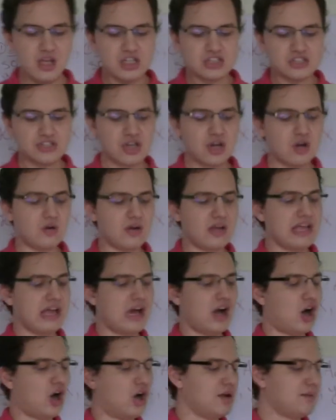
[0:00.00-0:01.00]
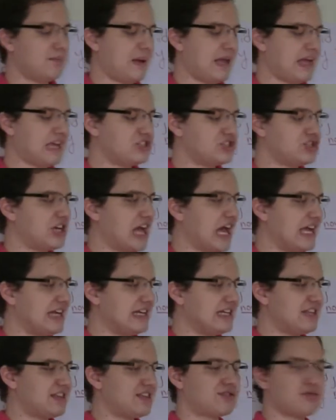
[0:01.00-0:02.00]
So, on page
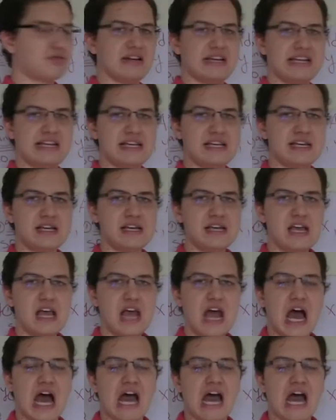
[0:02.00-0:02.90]
93,